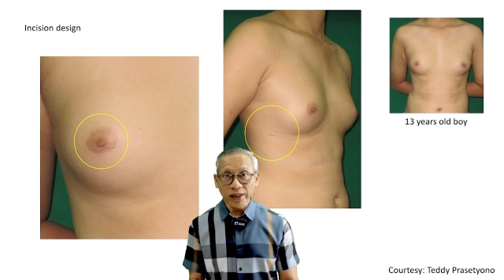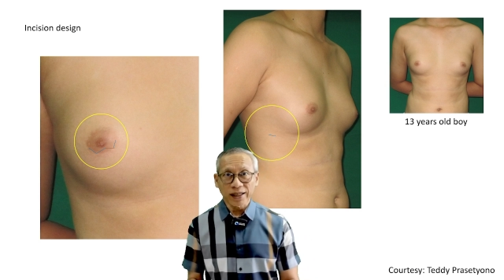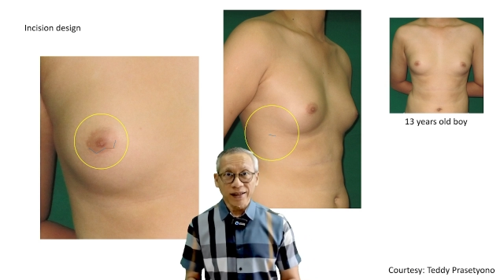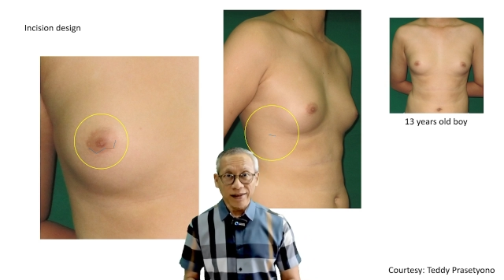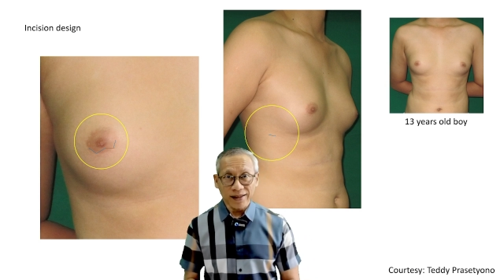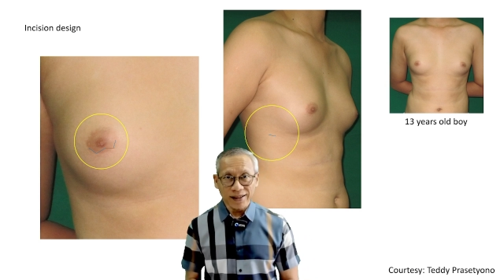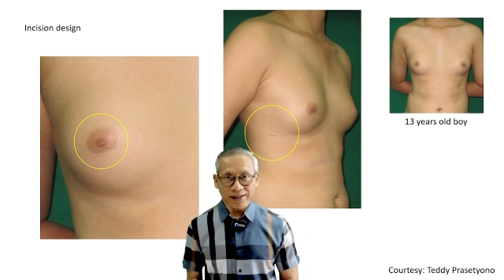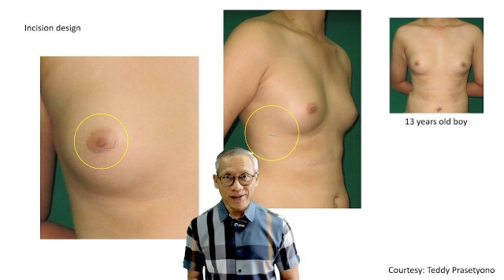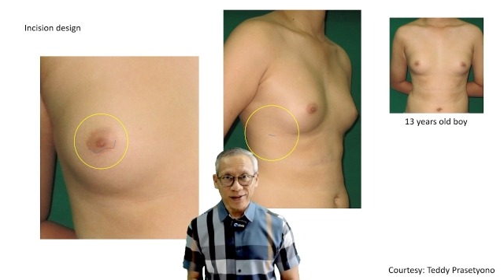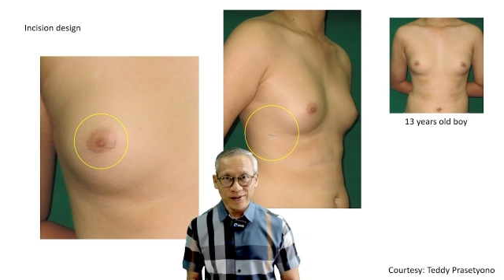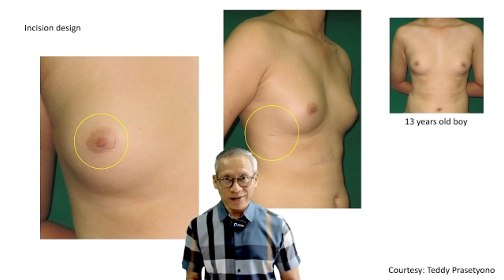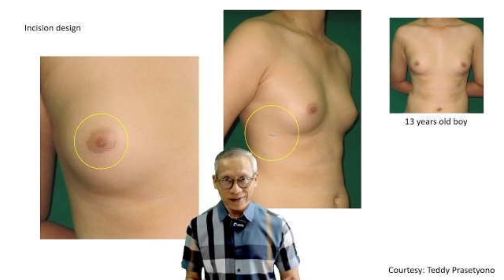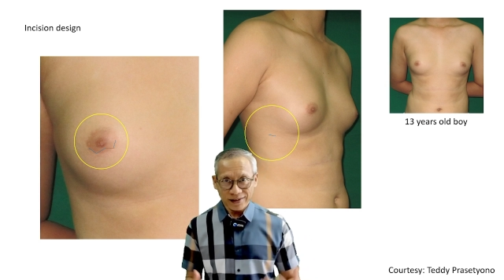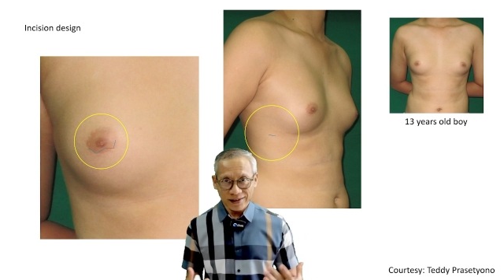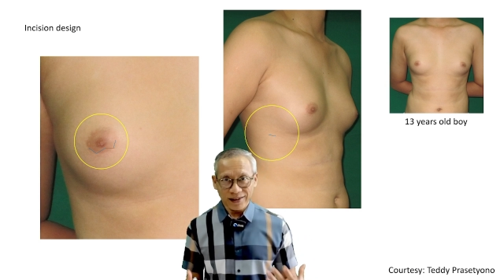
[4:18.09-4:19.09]
looking
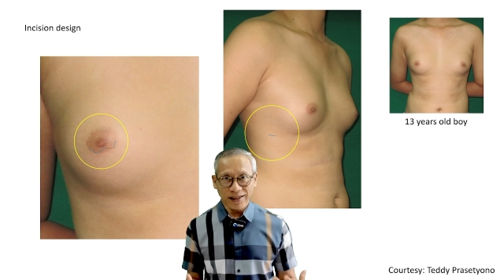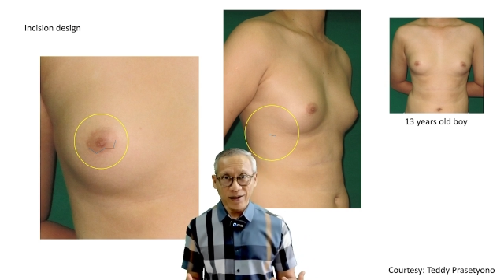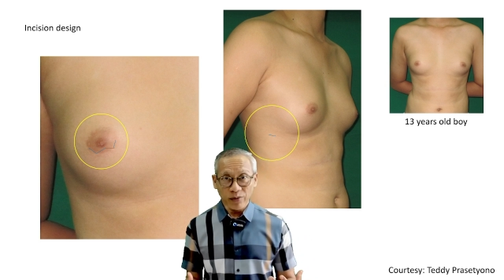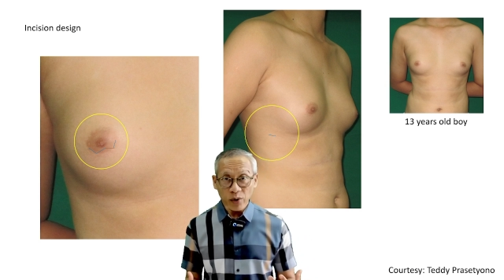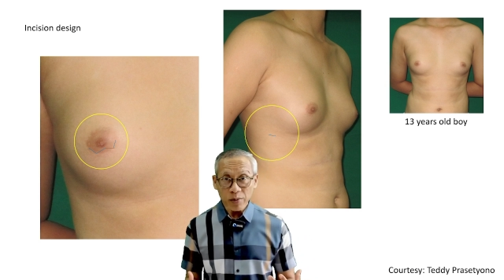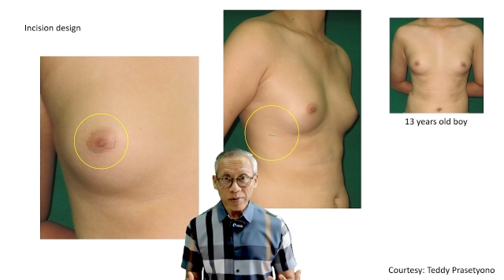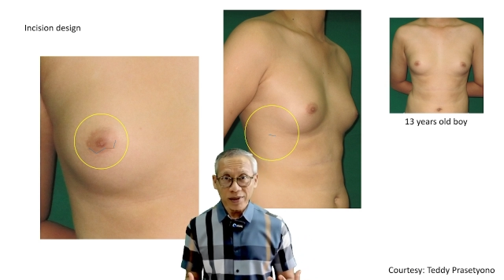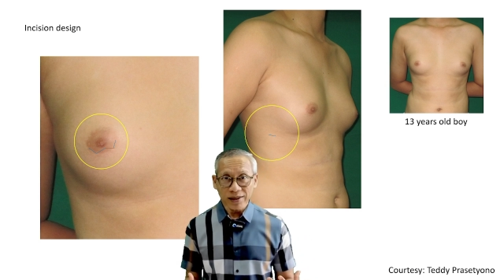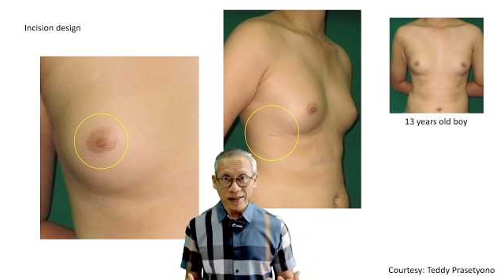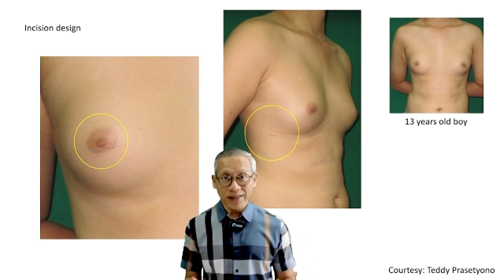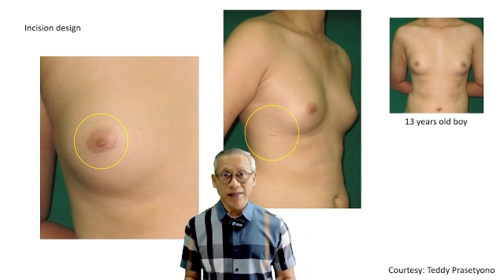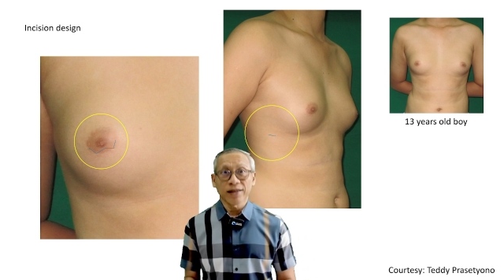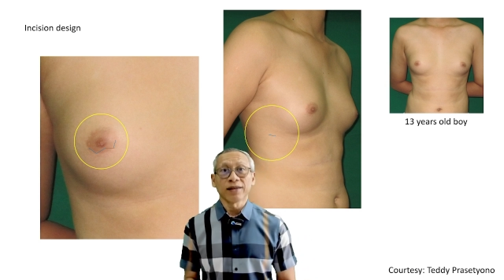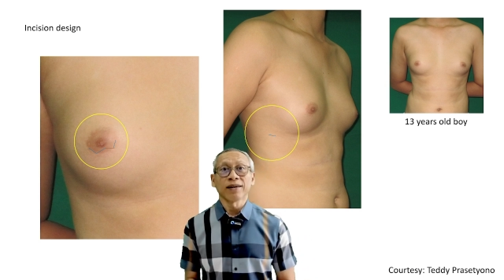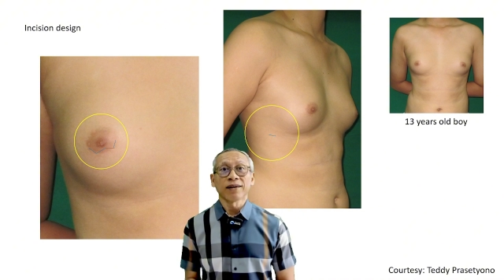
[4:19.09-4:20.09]
like, a
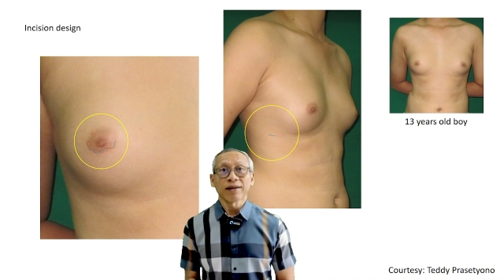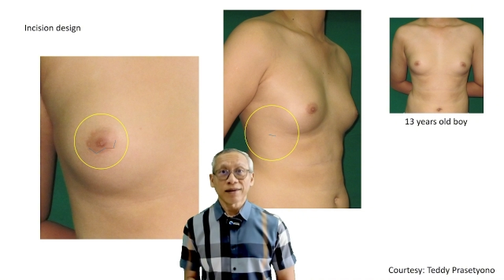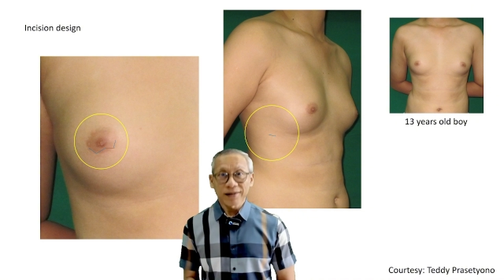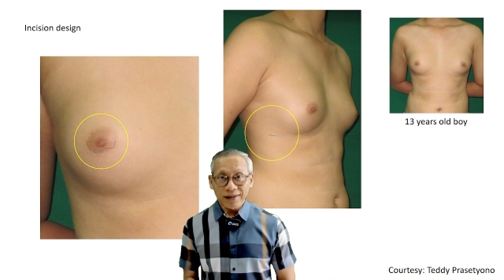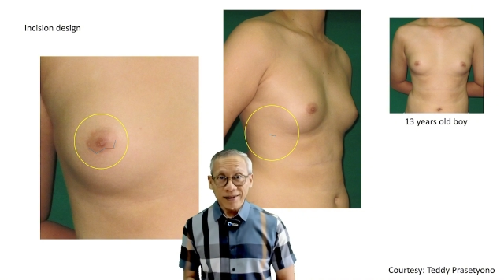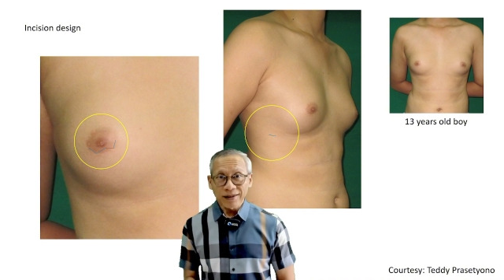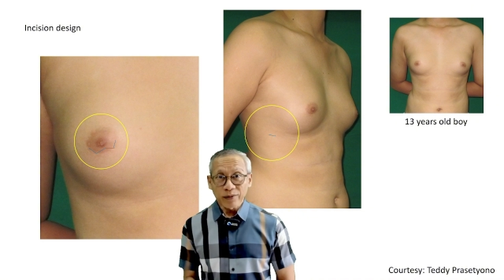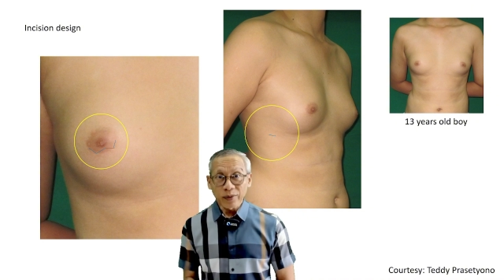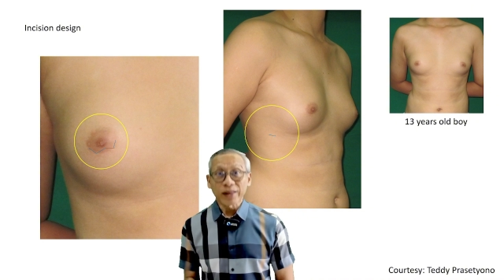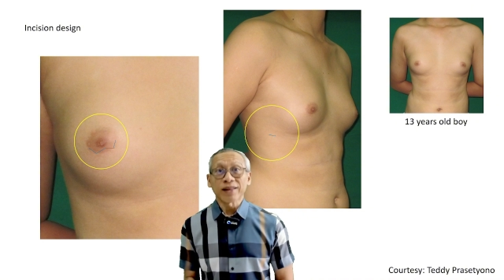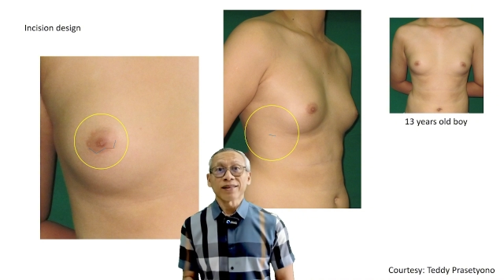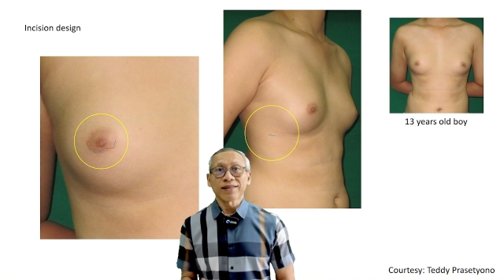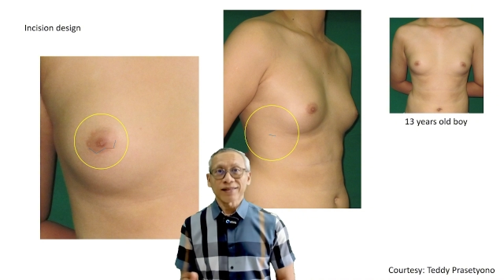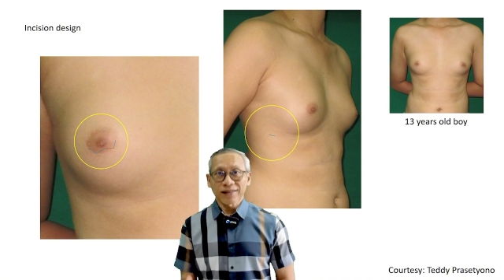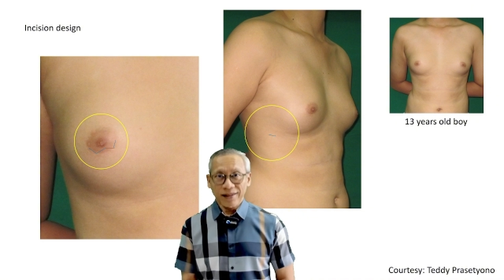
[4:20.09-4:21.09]
woman
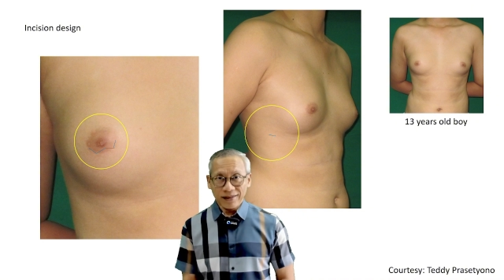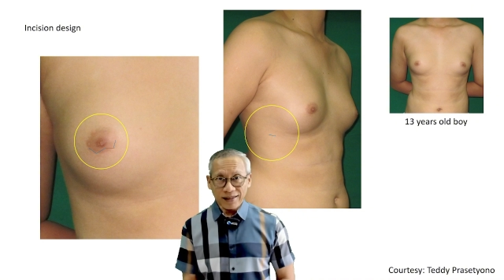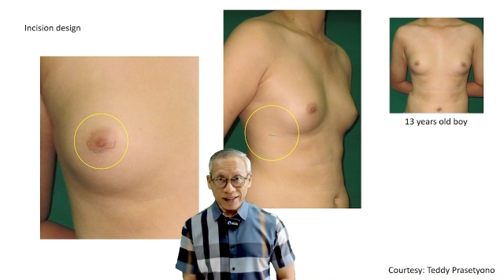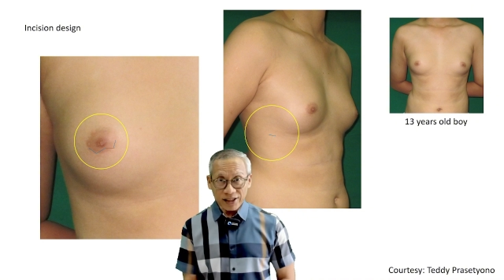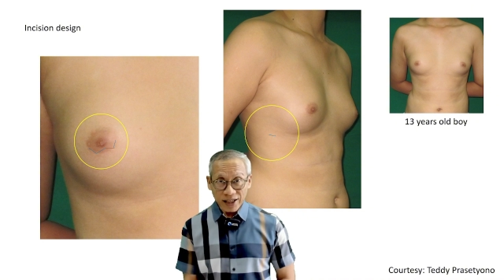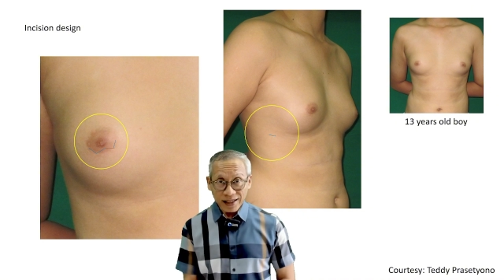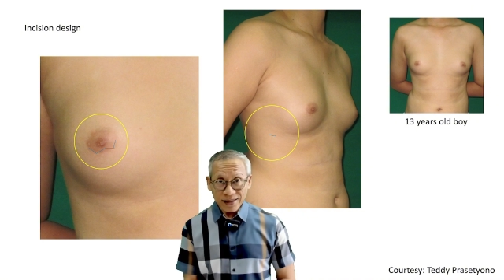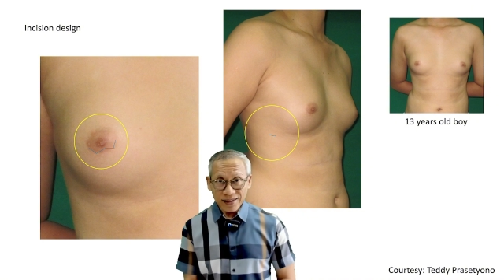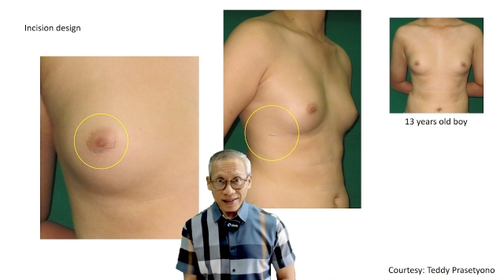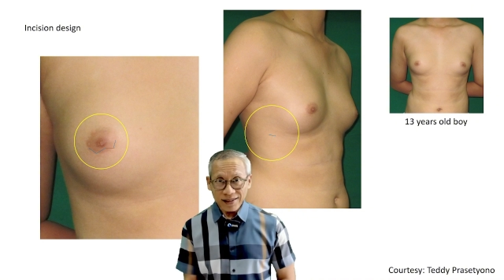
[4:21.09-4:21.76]
with the